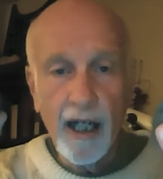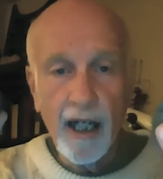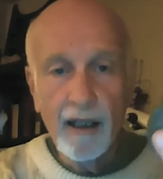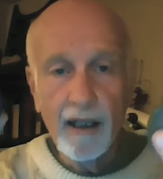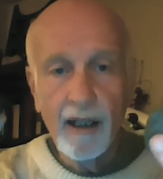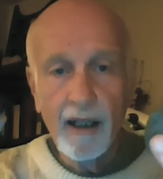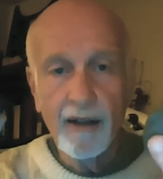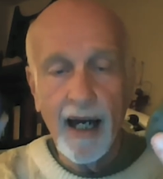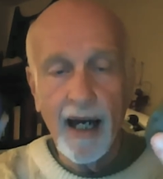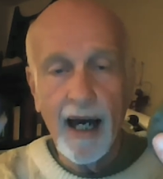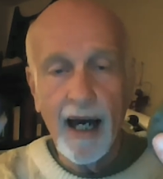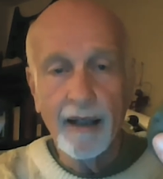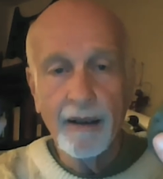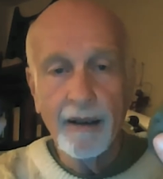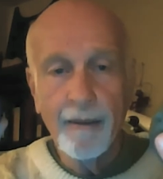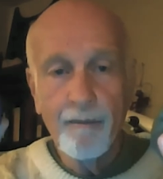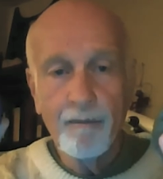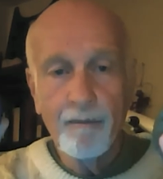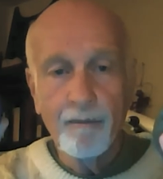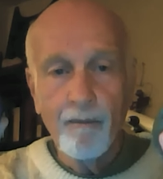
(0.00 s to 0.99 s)
into that
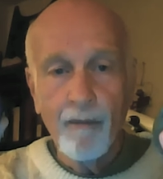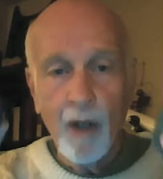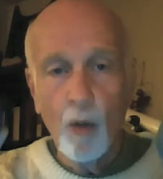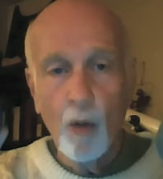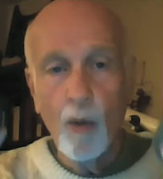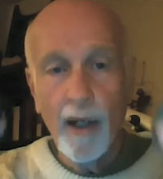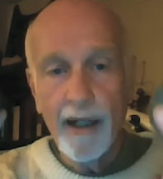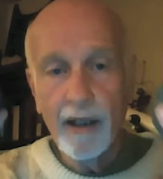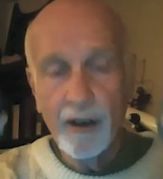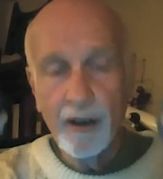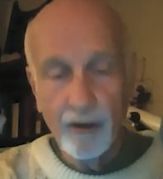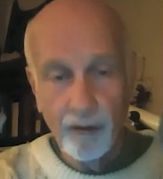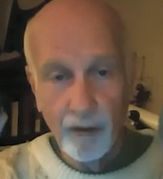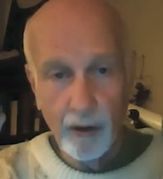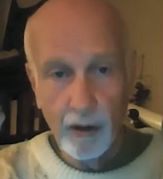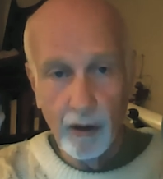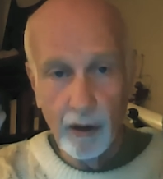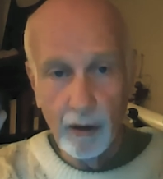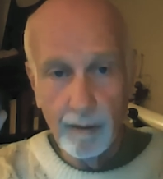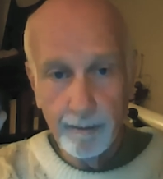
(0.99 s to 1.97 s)
when it's
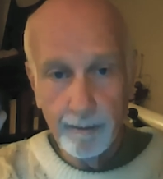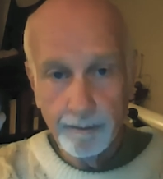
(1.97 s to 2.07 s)
full